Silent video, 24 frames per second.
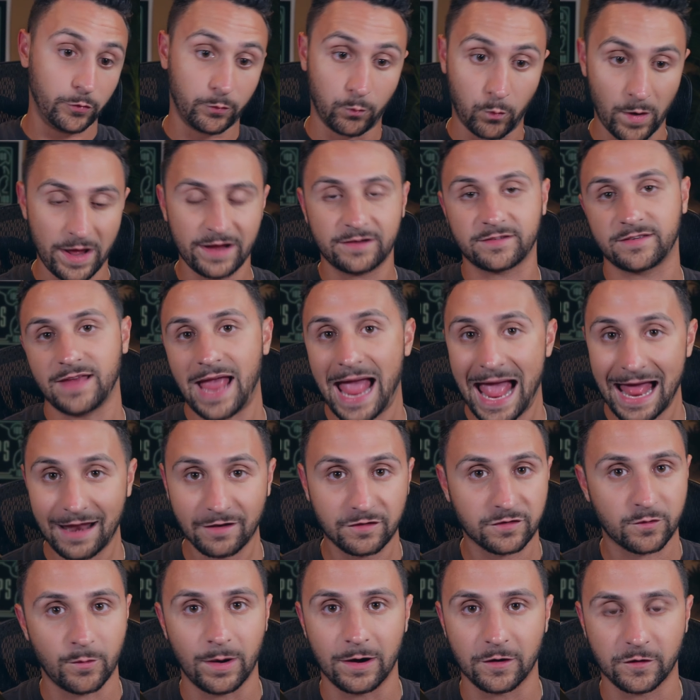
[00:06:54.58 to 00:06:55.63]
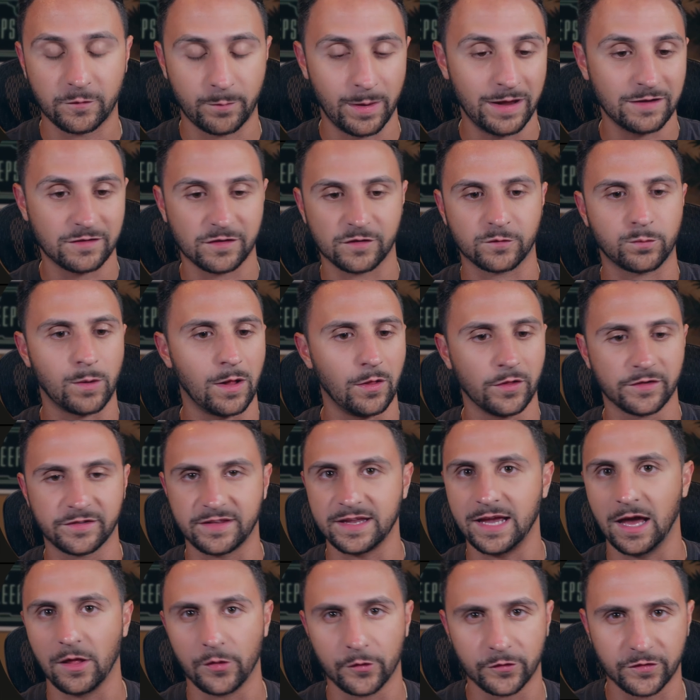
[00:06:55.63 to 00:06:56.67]
Wix and Squarespace, as well as
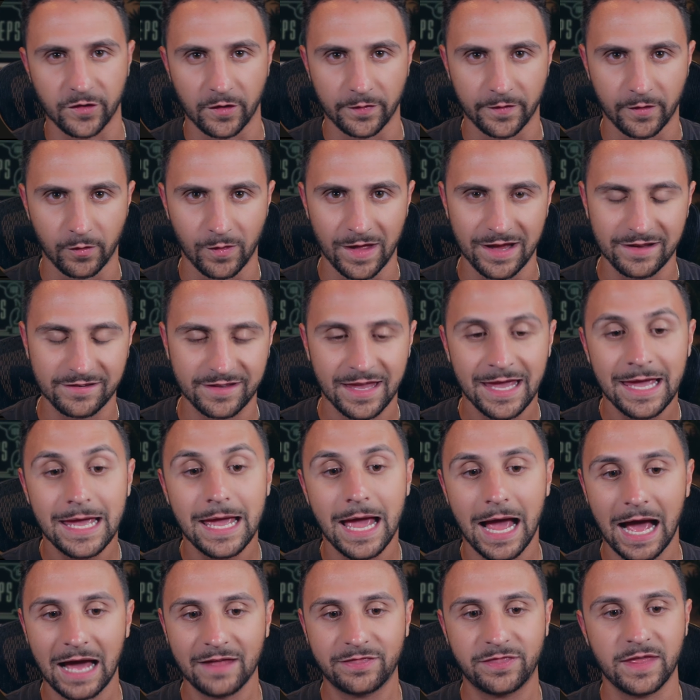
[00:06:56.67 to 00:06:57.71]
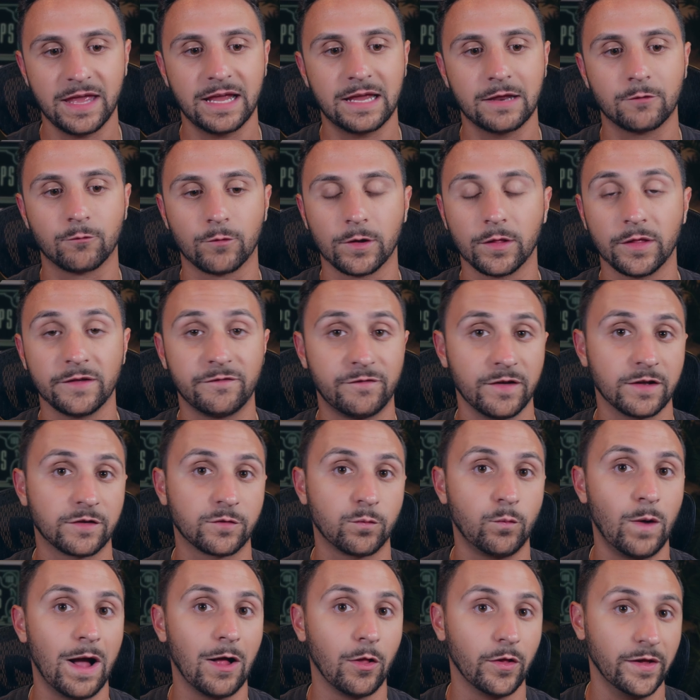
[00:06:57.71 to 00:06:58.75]
the others on the list, I think it really fits
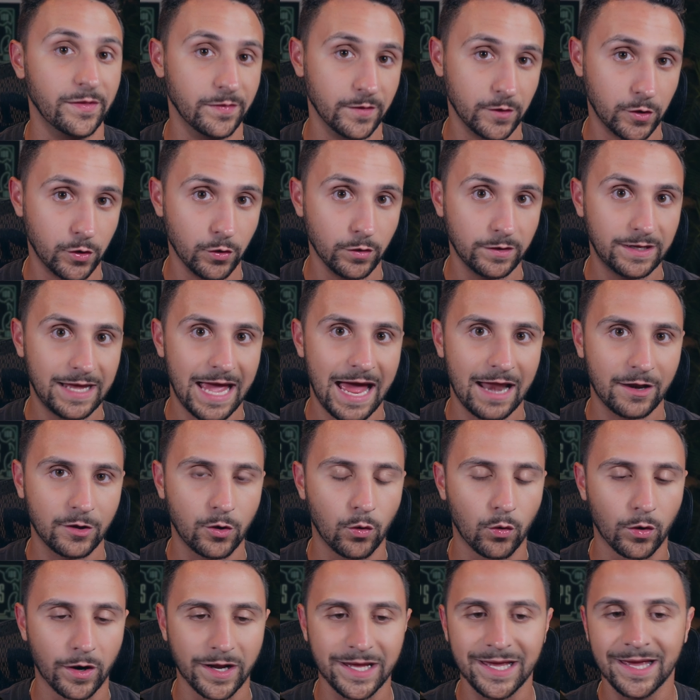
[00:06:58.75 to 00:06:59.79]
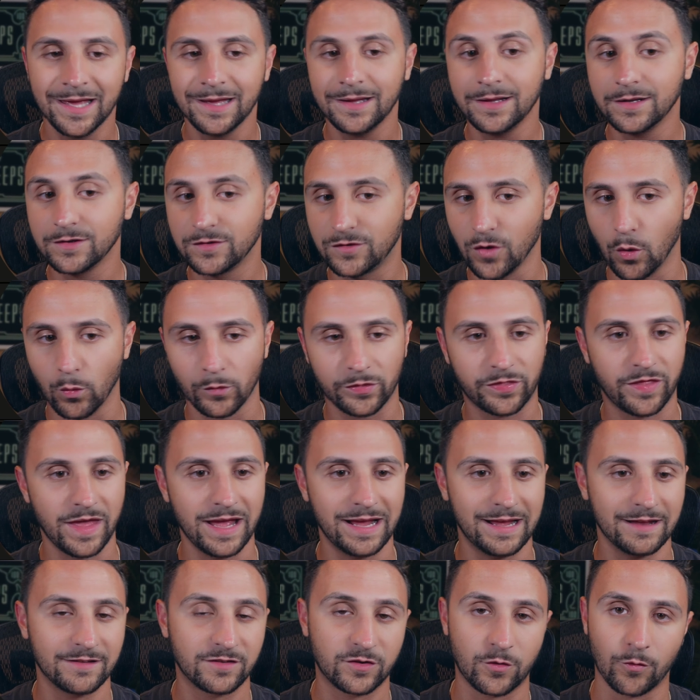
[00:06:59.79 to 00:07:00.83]
well in the good category. Don't
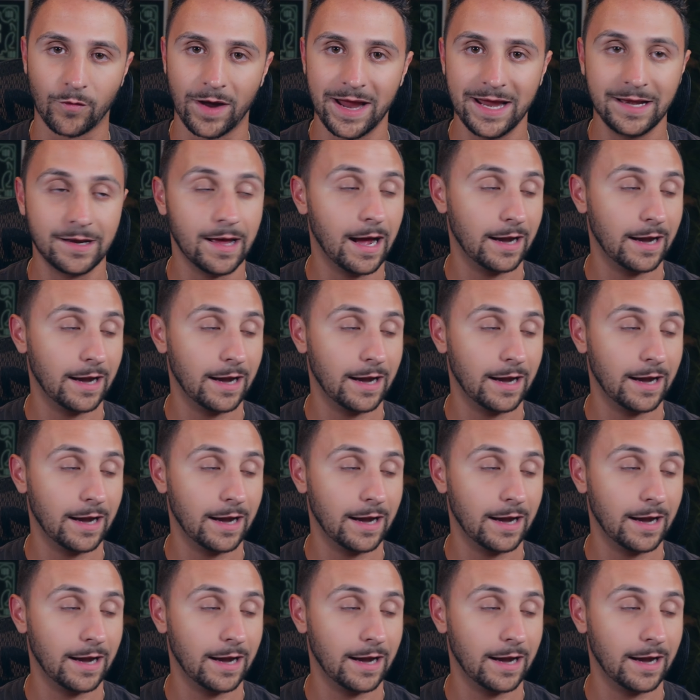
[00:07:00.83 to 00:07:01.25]
think it's great,